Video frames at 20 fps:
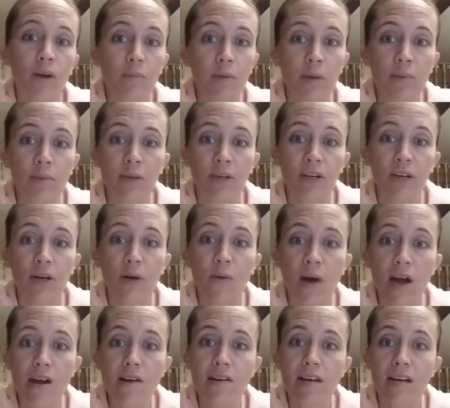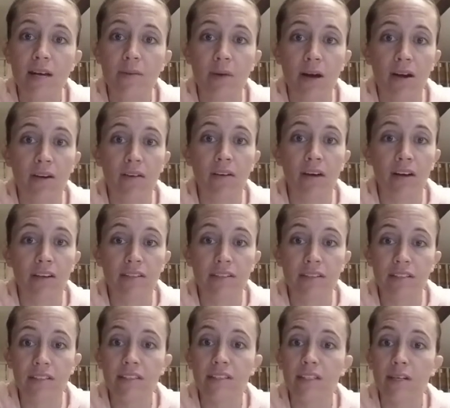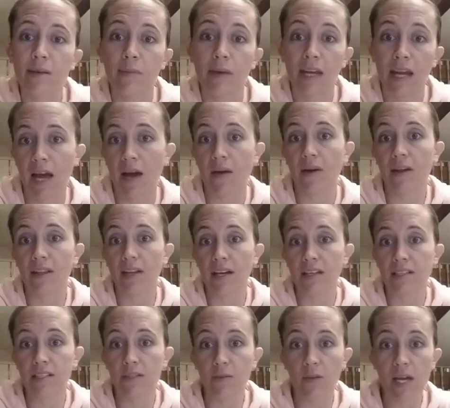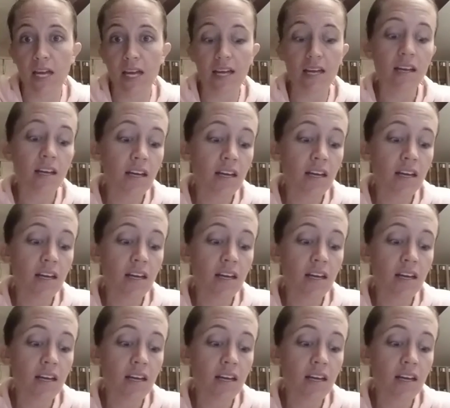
people are inquiring about our system and how I lost the weight.